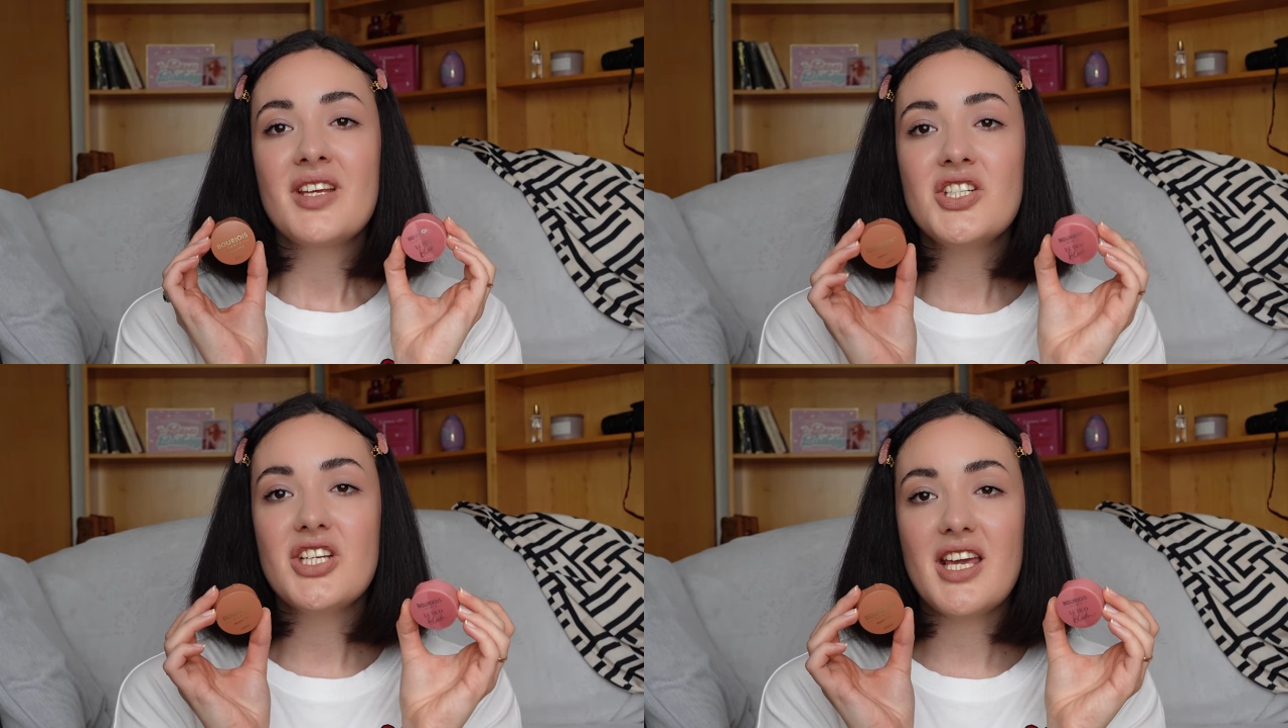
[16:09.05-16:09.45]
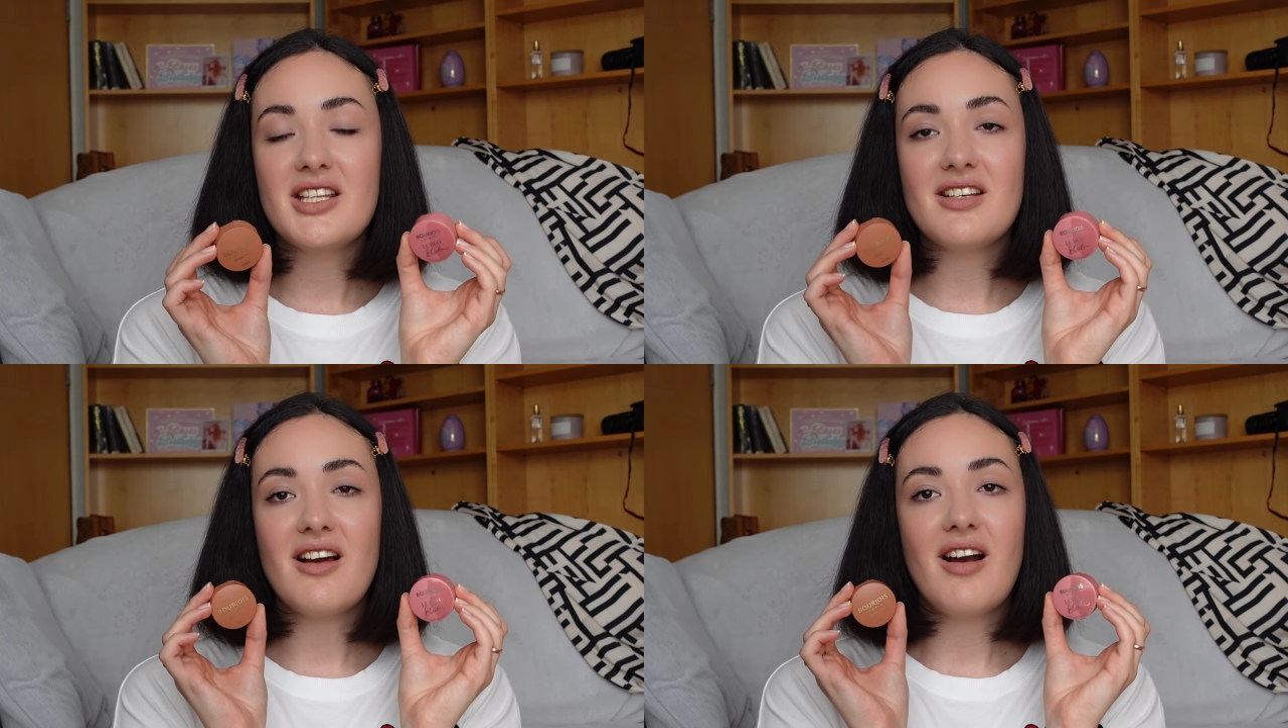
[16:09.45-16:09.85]

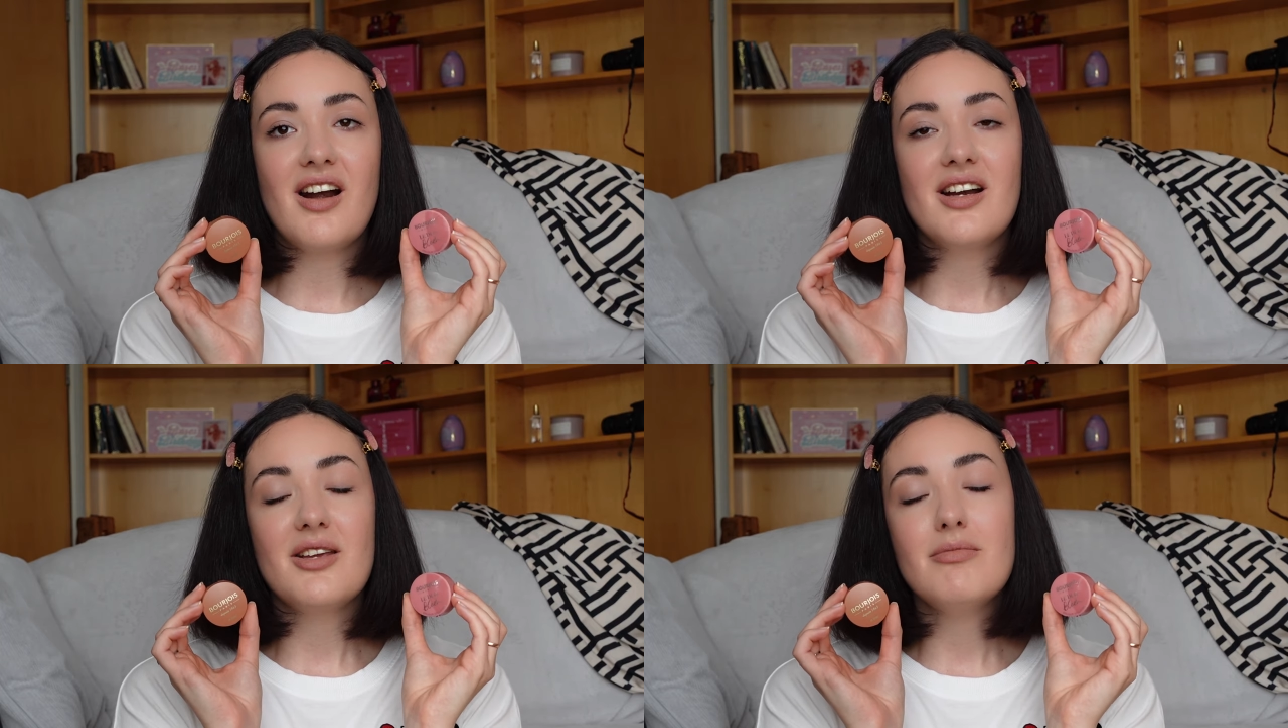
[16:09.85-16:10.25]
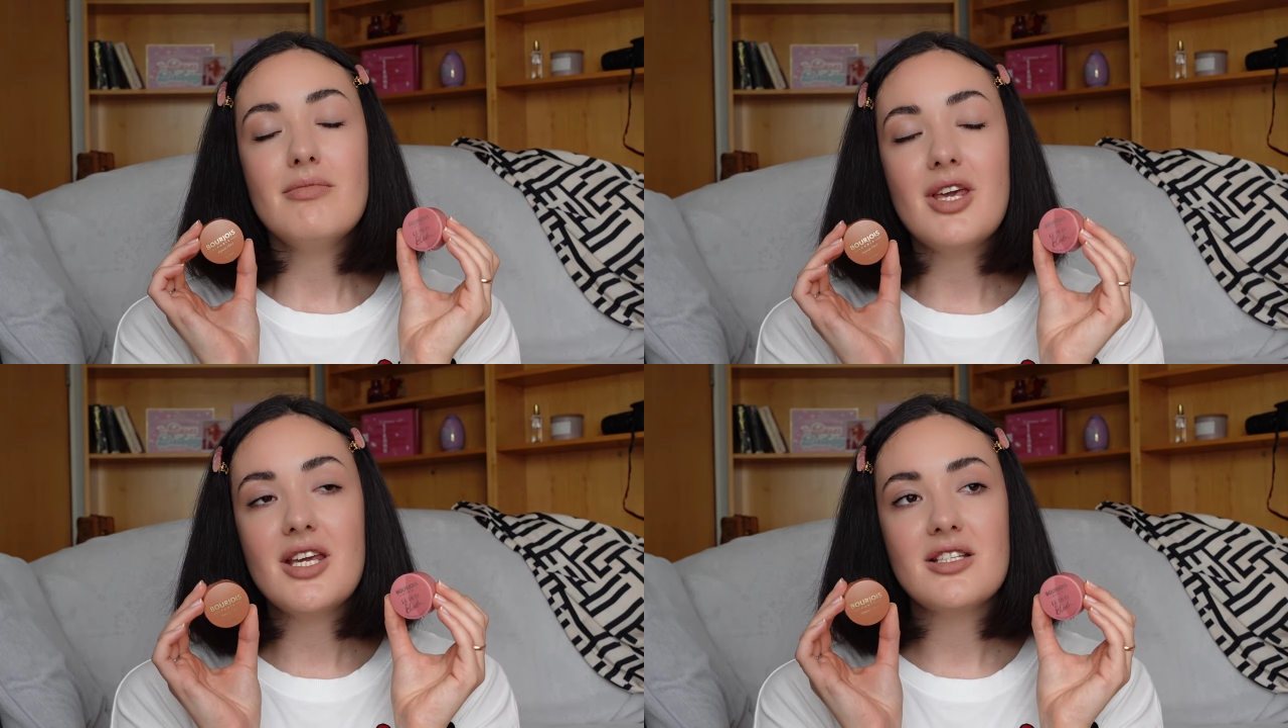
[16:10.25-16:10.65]
shades are
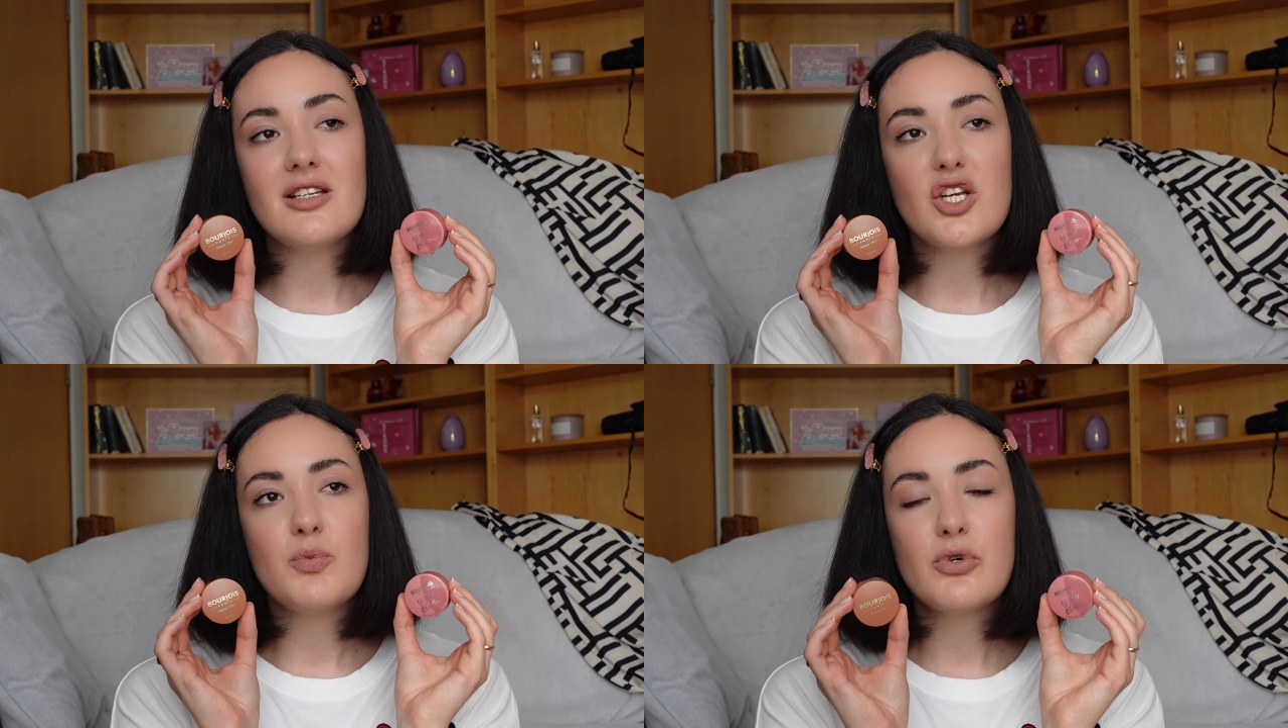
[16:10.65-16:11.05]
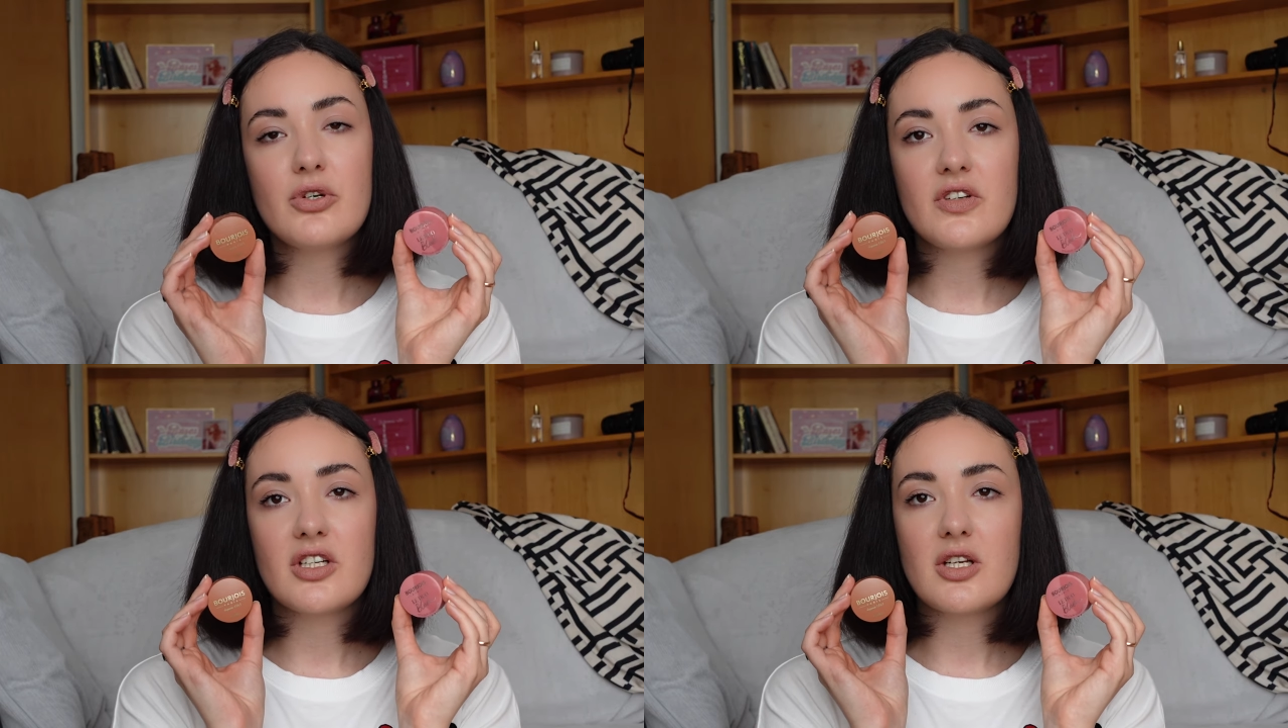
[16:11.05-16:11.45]
amazing and
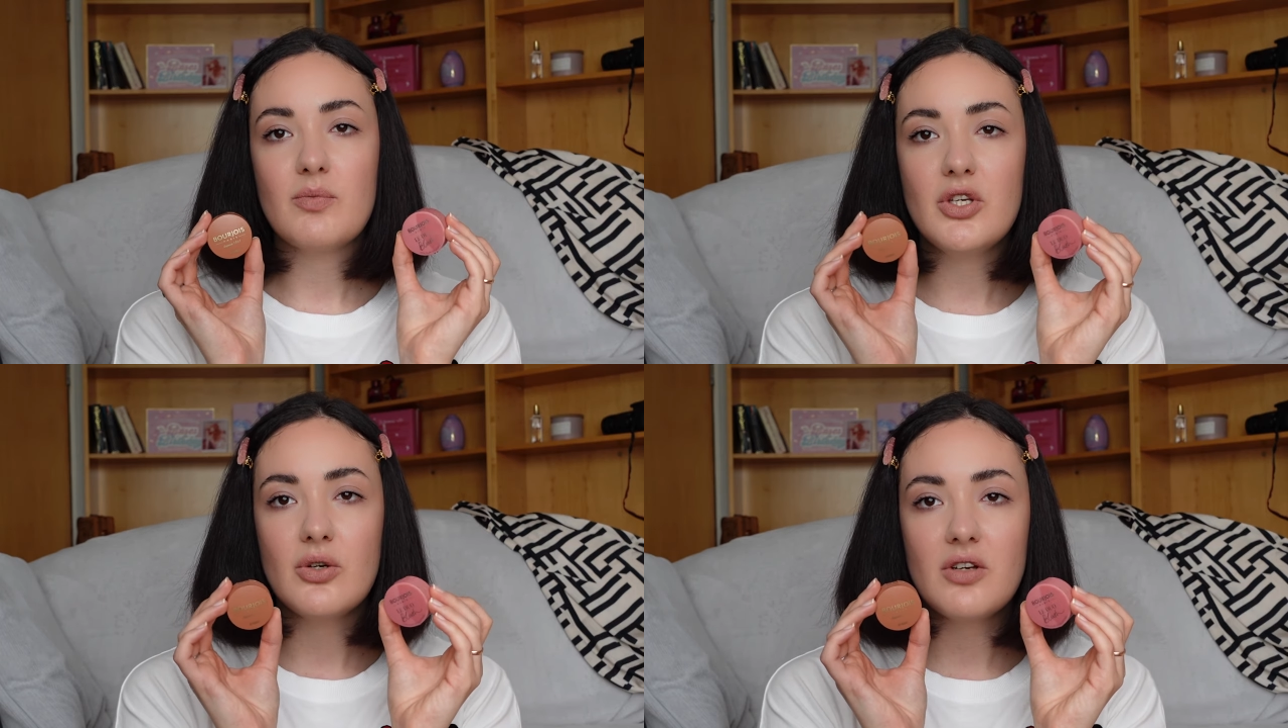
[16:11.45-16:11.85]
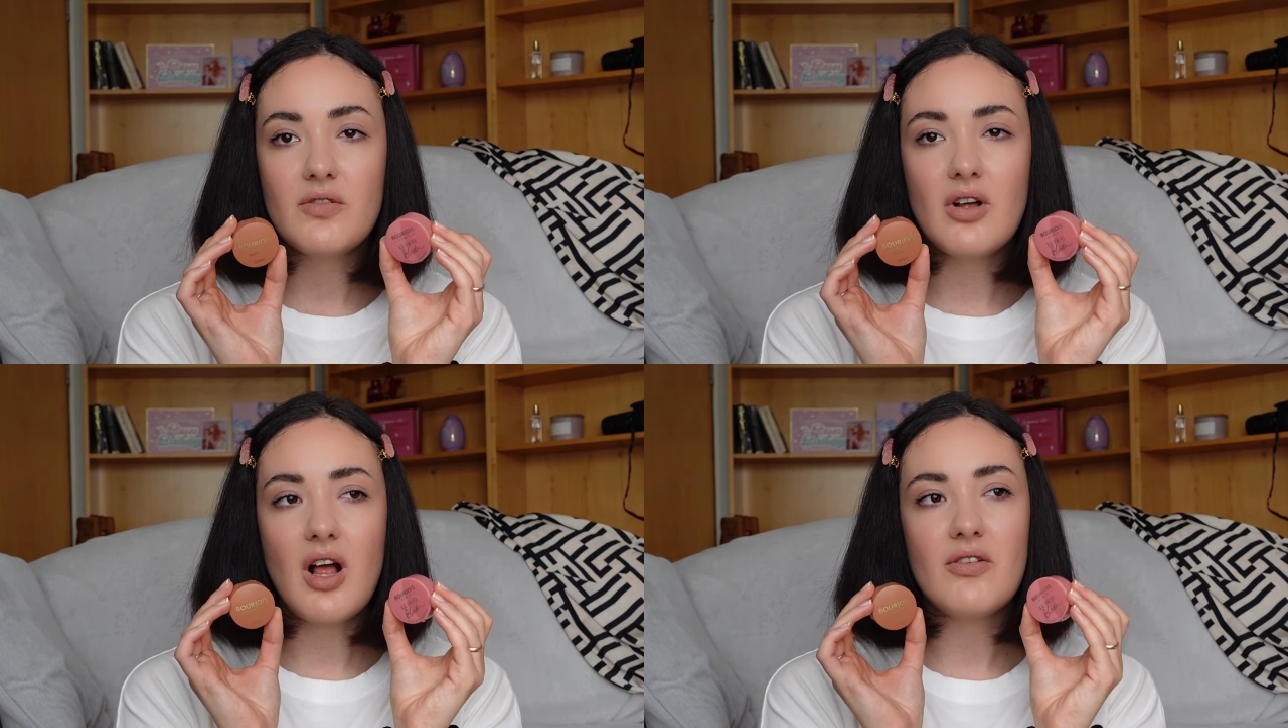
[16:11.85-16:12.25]
perfect and beautiful,